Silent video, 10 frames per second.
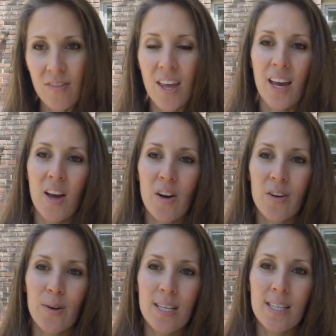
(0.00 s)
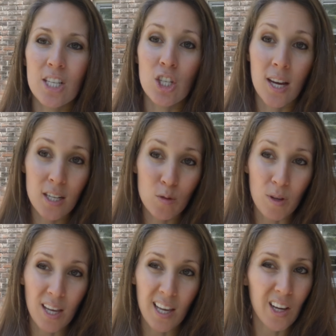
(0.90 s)
If they are going to judge
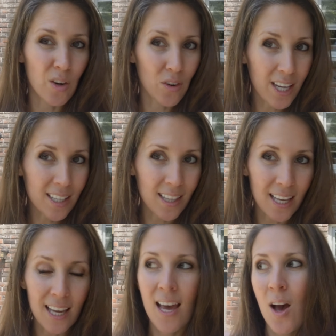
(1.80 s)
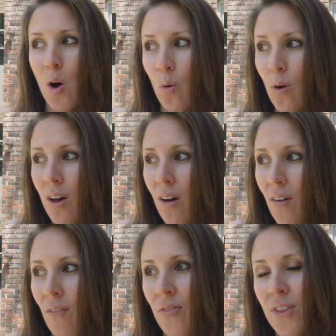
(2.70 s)
me incorrectly
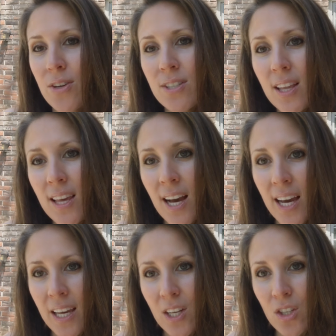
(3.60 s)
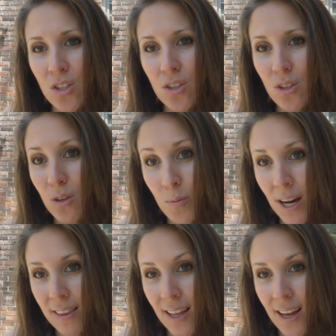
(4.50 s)
Well, there's nothing I can do
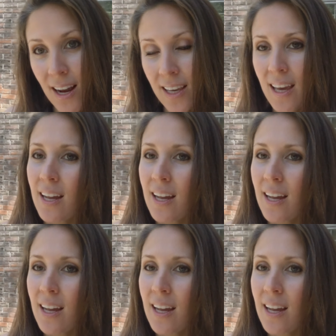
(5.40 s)
about that.